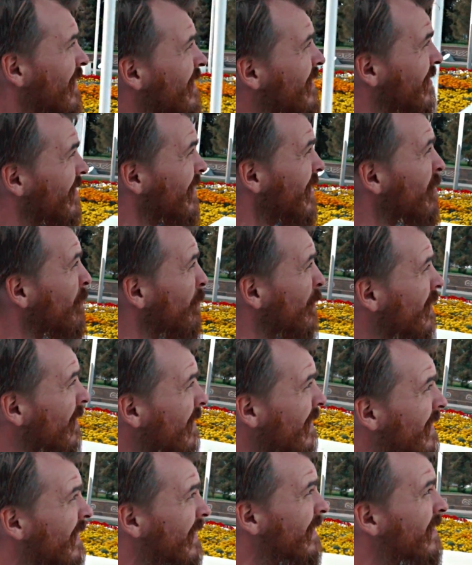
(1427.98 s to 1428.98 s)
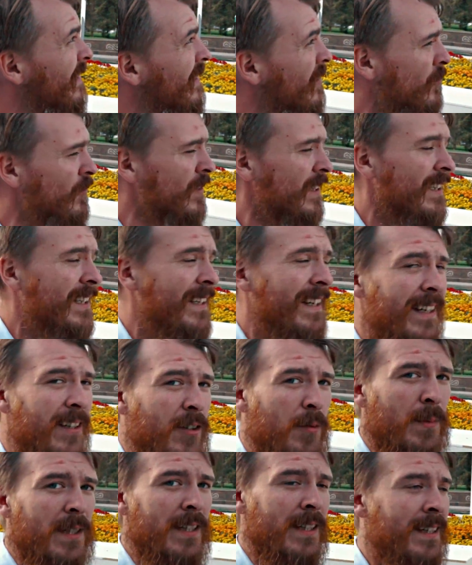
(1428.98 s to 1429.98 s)
it's this building here that really
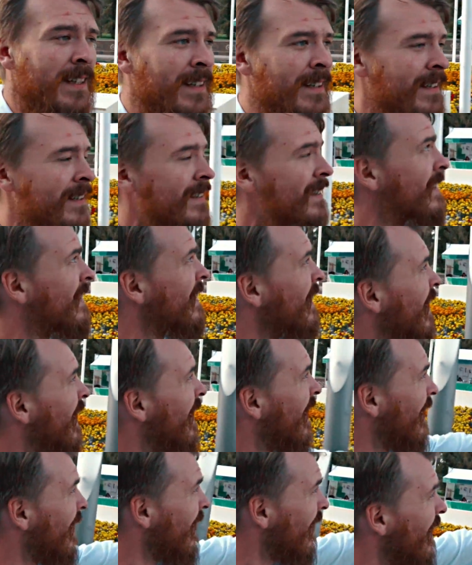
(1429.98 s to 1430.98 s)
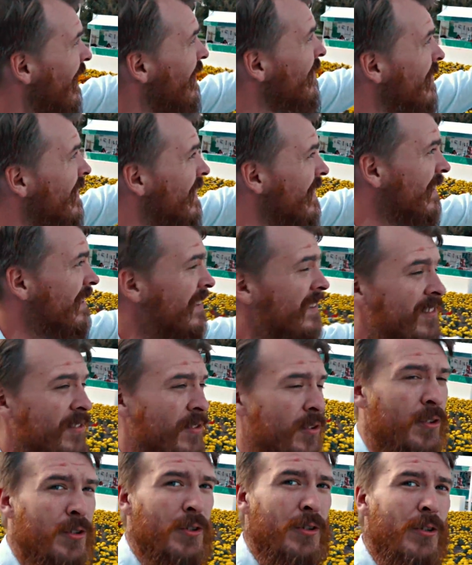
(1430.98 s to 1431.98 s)
gets me. I think it is
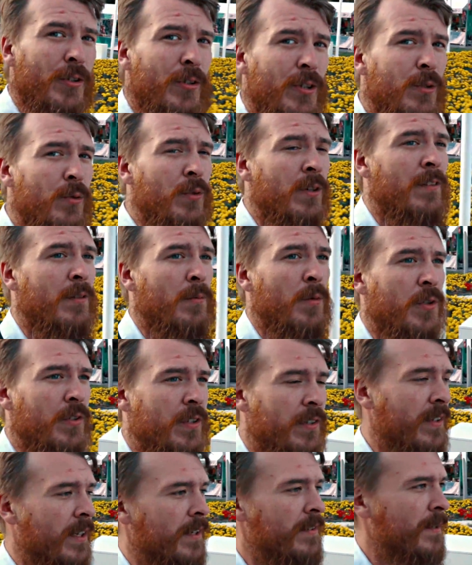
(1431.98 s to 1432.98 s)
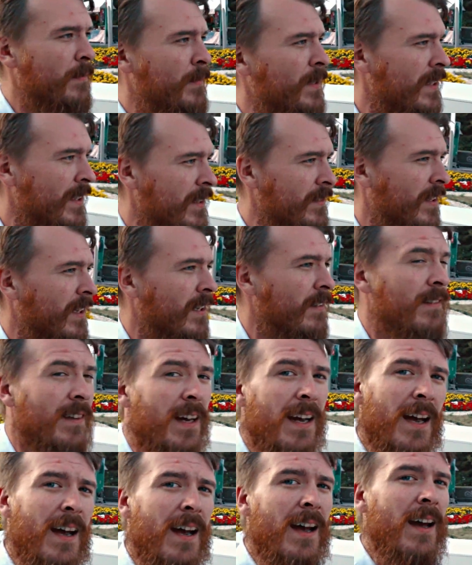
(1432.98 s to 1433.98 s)
truly one of the most disgusting buildings I
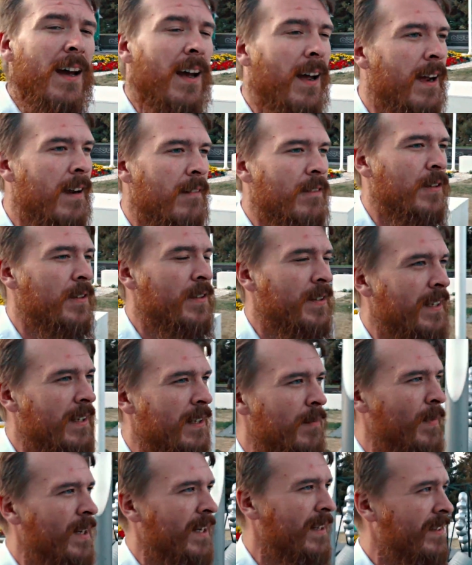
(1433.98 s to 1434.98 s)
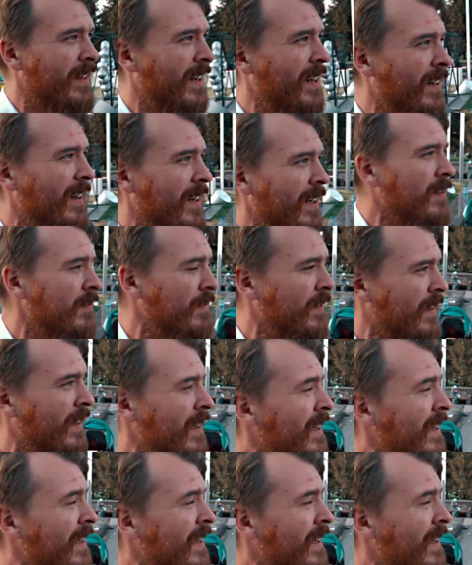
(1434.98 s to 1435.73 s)
have ever seen in my entire life,